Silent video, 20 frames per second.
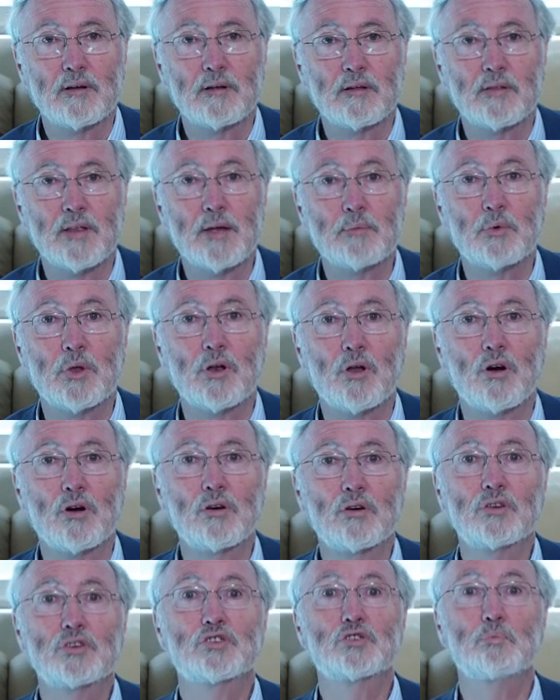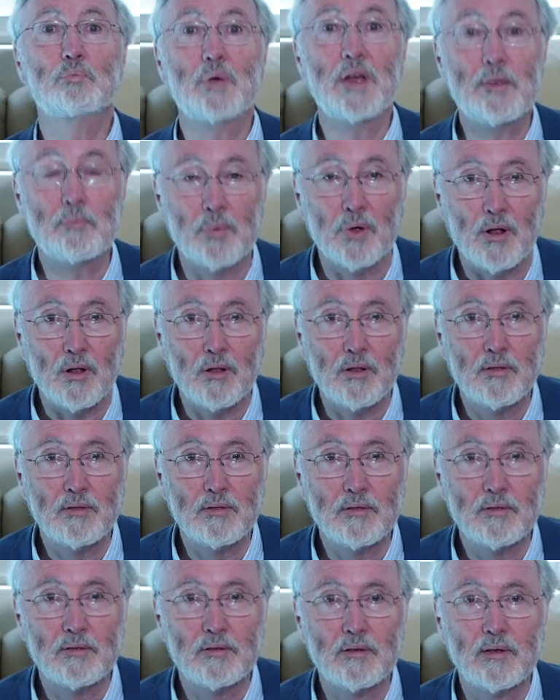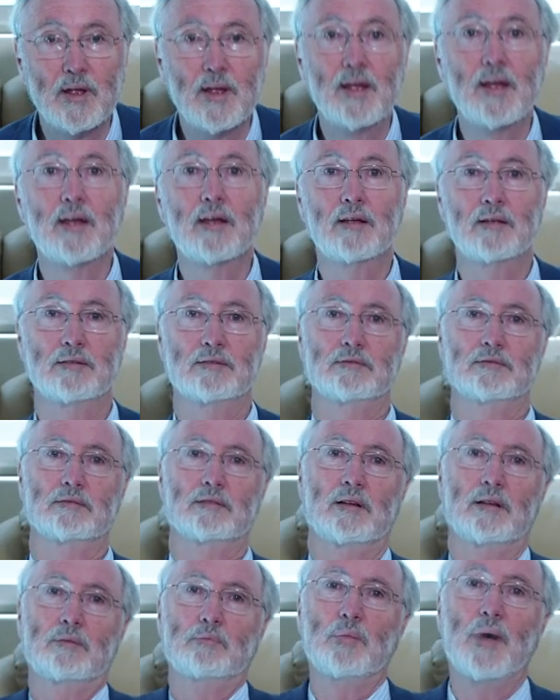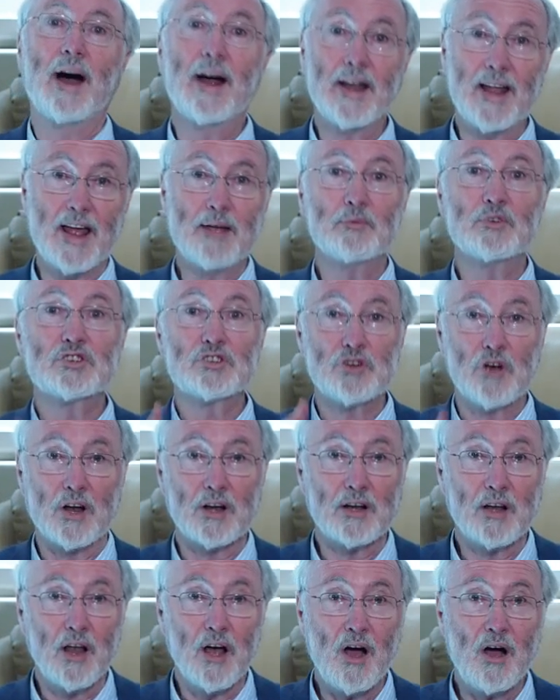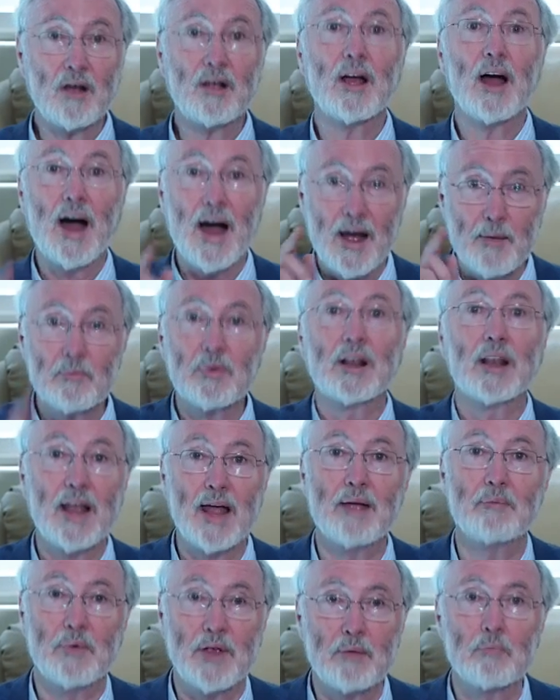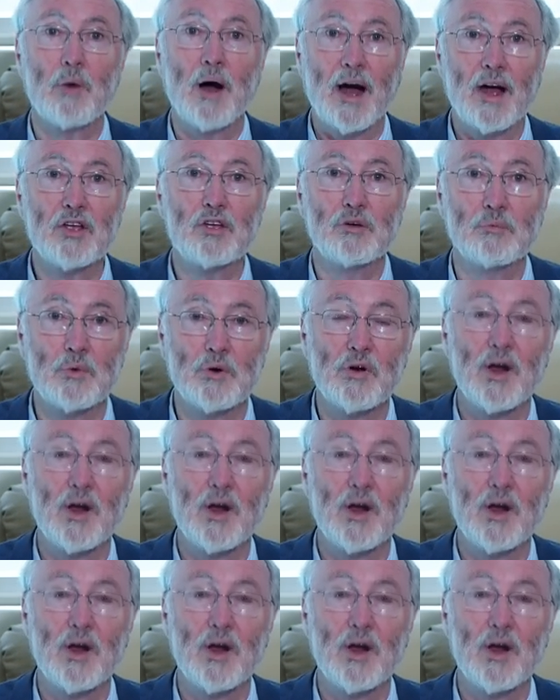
They belong to people. My name is John Clarke. I'm claiming my human